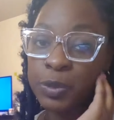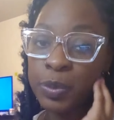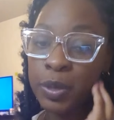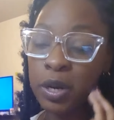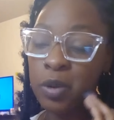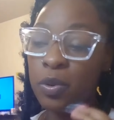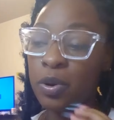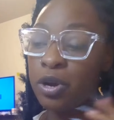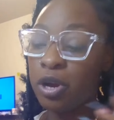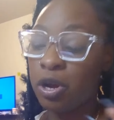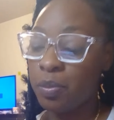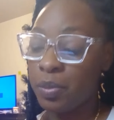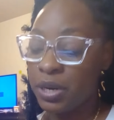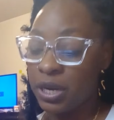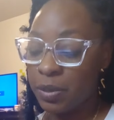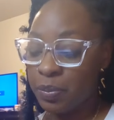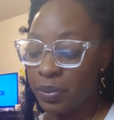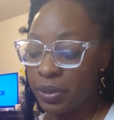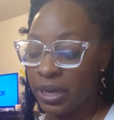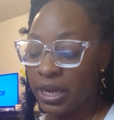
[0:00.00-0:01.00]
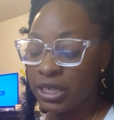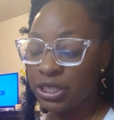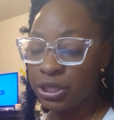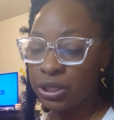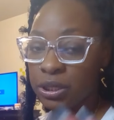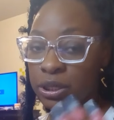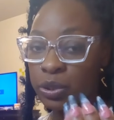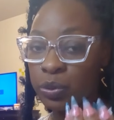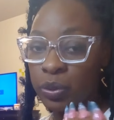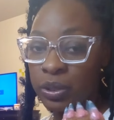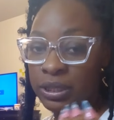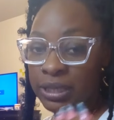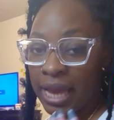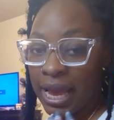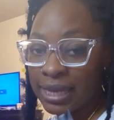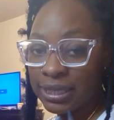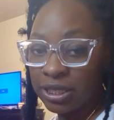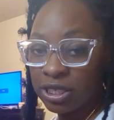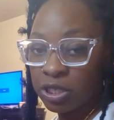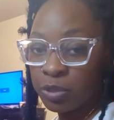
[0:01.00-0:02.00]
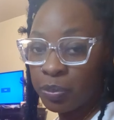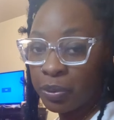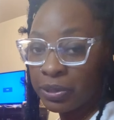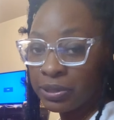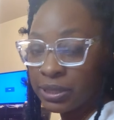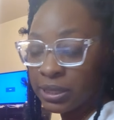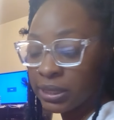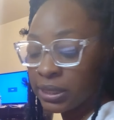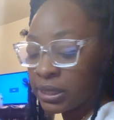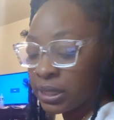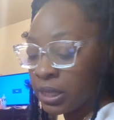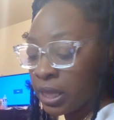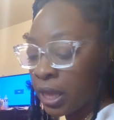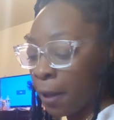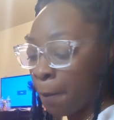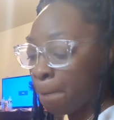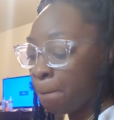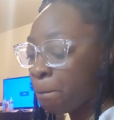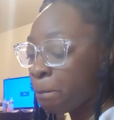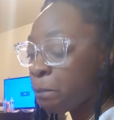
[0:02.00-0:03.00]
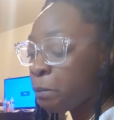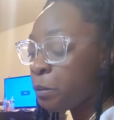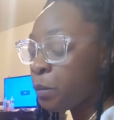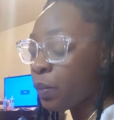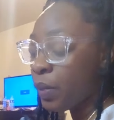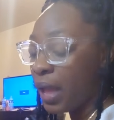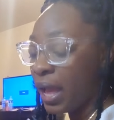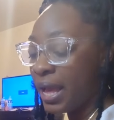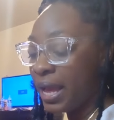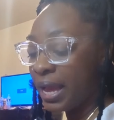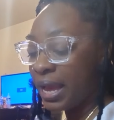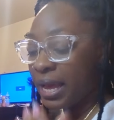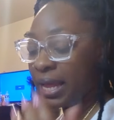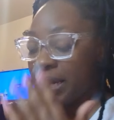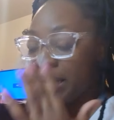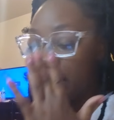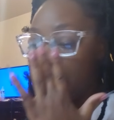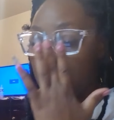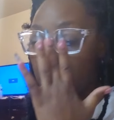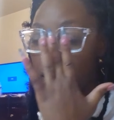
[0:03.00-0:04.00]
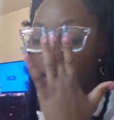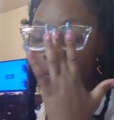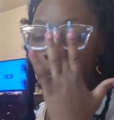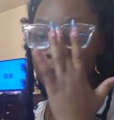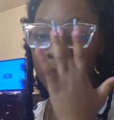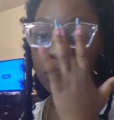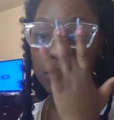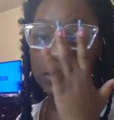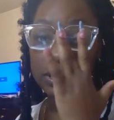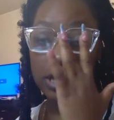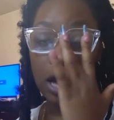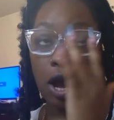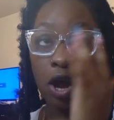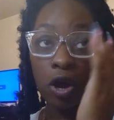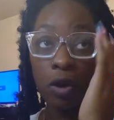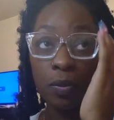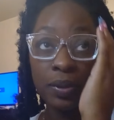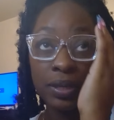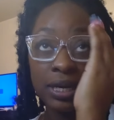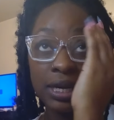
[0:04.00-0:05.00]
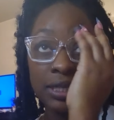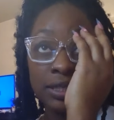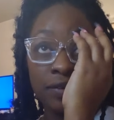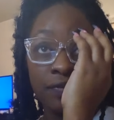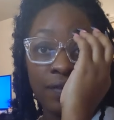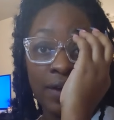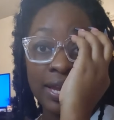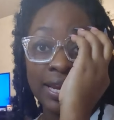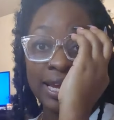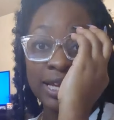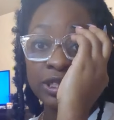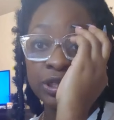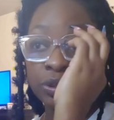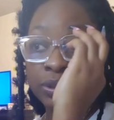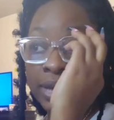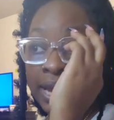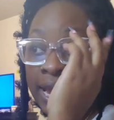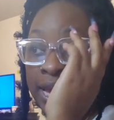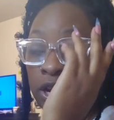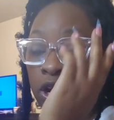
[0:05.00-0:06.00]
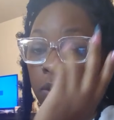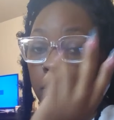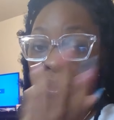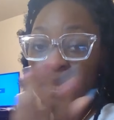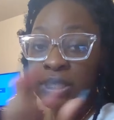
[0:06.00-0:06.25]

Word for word: of spell work or manipulation to attach this person to them. And um, it was all because of financial gain or